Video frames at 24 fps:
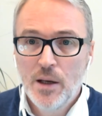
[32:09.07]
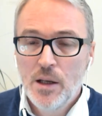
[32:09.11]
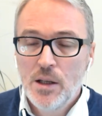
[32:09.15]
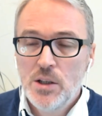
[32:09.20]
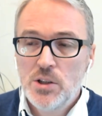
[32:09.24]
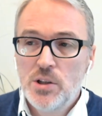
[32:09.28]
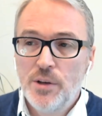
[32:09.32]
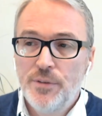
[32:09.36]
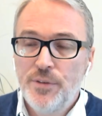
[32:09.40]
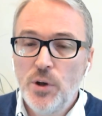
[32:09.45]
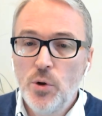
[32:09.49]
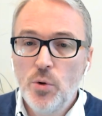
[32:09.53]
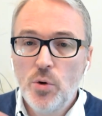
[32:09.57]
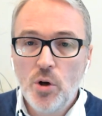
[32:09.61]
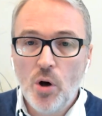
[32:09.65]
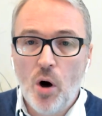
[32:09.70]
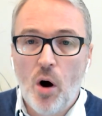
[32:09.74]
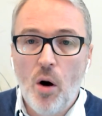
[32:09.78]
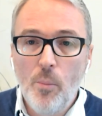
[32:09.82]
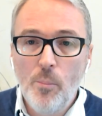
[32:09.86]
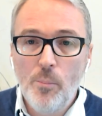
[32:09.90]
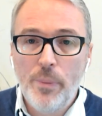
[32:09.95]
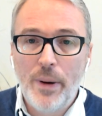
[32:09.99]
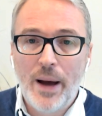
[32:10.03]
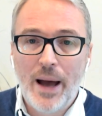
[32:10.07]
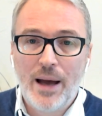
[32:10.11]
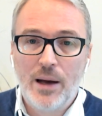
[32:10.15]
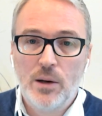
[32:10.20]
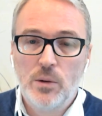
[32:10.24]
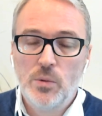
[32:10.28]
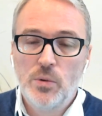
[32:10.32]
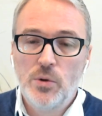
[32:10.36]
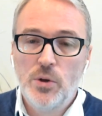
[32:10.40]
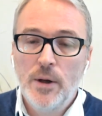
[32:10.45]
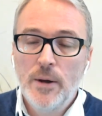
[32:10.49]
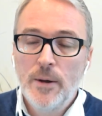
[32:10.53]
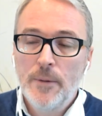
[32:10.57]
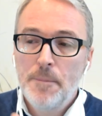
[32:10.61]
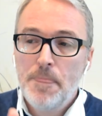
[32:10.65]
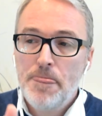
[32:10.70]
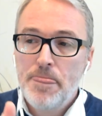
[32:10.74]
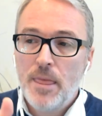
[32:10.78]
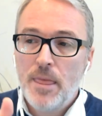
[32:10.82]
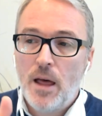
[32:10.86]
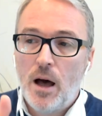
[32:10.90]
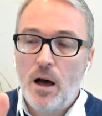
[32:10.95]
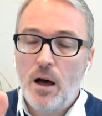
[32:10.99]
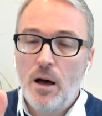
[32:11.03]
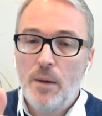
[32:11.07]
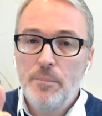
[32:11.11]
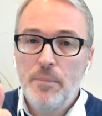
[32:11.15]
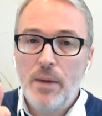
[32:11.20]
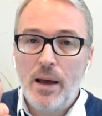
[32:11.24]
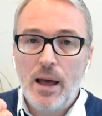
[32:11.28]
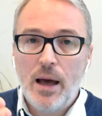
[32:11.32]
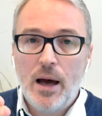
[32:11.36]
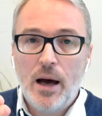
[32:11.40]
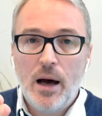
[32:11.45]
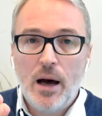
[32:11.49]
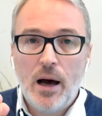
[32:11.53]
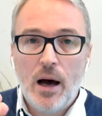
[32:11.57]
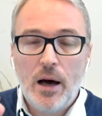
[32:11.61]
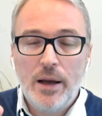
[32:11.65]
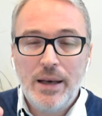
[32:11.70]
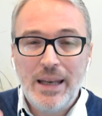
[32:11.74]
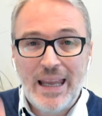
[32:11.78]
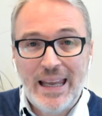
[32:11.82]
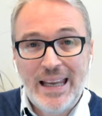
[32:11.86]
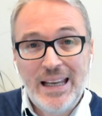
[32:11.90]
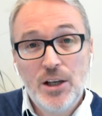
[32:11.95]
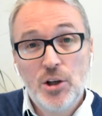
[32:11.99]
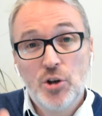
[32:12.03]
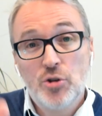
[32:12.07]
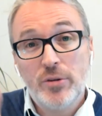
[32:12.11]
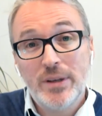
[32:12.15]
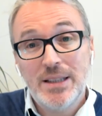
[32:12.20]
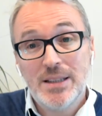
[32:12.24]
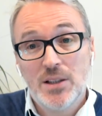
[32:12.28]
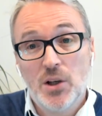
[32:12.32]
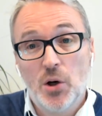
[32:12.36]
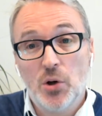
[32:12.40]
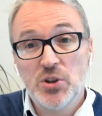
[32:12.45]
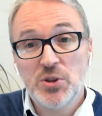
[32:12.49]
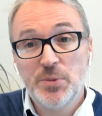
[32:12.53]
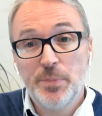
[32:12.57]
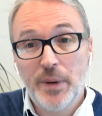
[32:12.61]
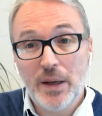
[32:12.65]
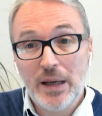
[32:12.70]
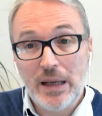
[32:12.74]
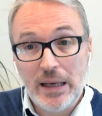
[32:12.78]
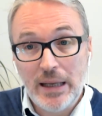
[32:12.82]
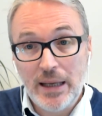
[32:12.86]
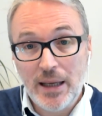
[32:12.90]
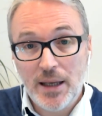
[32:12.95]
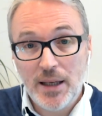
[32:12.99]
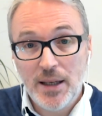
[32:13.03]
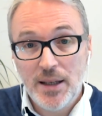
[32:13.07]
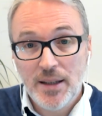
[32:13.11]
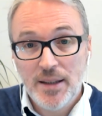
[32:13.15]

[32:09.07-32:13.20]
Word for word: So if you compound an increased cost per click